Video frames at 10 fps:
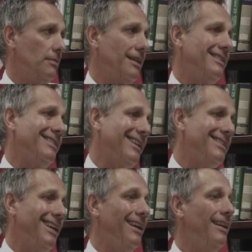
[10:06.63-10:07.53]
Because, as I
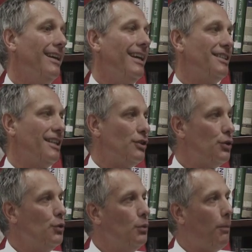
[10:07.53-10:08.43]
said, it's a
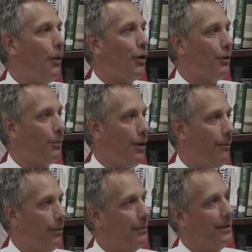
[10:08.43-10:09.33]
two-part
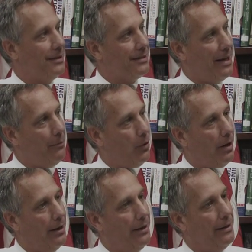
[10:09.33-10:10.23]
problem. In the same
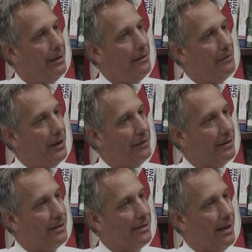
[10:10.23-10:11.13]
way that
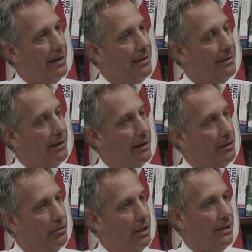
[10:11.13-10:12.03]
this is a
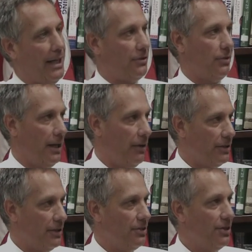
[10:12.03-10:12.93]
unique natural
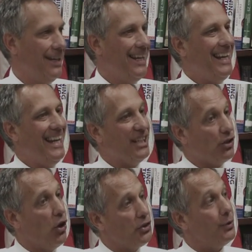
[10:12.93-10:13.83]
heritage, it's
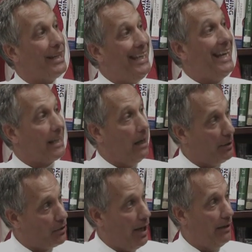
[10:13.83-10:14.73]
also a key
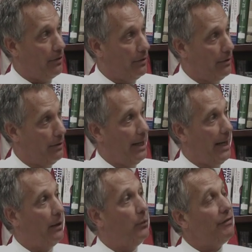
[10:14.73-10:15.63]
economic driver.
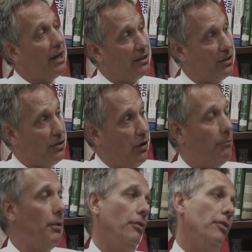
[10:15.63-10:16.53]
And we've got to
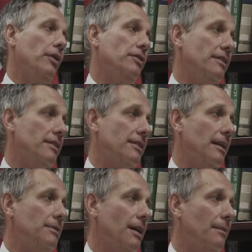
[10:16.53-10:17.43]
solve both of those at the
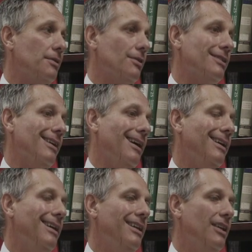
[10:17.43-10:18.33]
same time. So it's
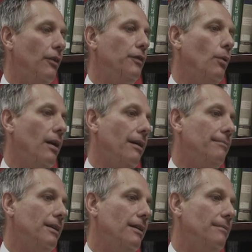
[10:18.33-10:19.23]
not, if you
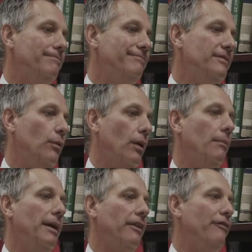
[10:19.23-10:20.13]
want
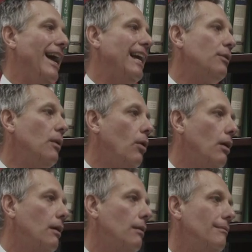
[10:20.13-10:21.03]
to make a factory
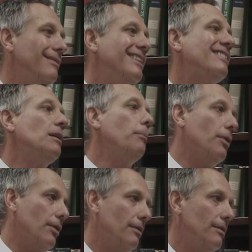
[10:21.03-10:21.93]
work, it's
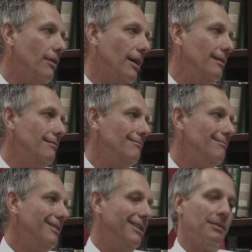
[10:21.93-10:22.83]
simpler, right?
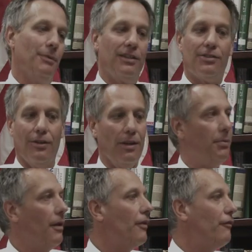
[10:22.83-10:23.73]
You just make sure that you
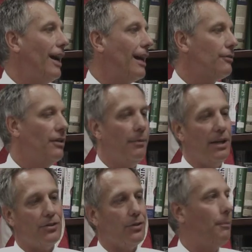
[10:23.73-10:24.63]
build the factory, you
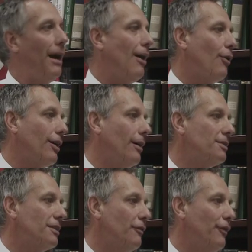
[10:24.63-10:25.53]
make sure the power
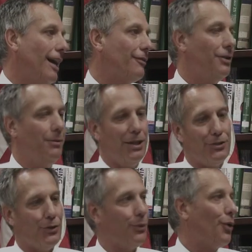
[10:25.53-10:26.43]
comes to the factory, you make
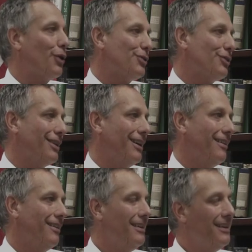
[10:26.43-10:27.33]
sure the workers are
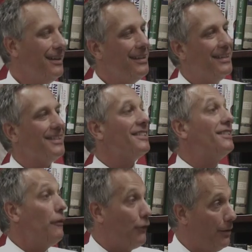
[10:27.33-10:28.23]
there. This is
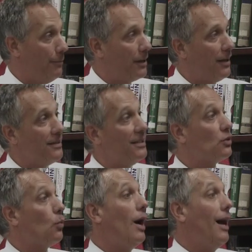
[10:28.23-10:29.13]
different because
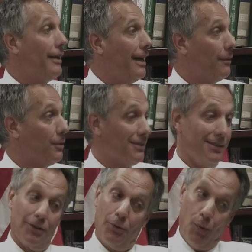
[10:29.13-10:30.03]
these are wild animals.
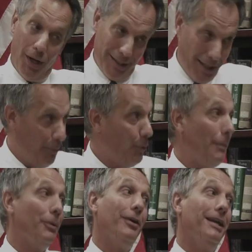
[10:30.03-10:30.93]
These are wanyama
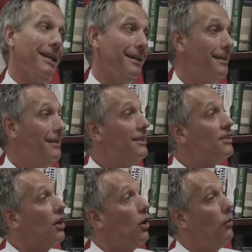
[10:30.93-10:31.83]
waparini.
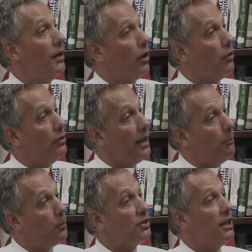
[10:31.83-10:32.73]
So they
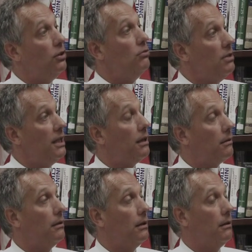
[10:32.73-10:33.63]
present
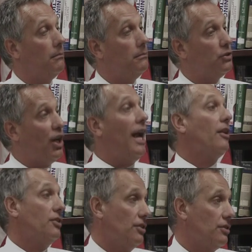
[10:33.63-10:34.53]
unique
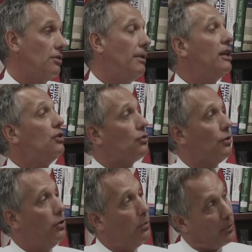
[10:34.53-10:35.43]
challenges to making
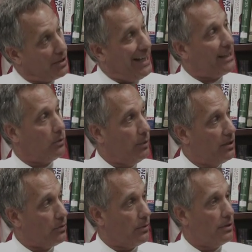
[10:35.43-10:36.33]
sure that you protect the
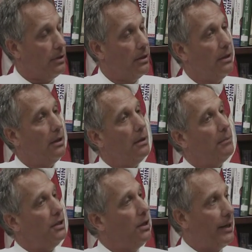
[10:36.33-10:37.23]
resource.
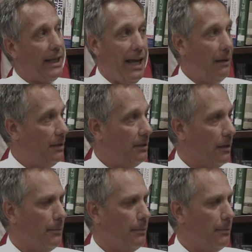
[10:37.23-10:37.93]
But it can be done.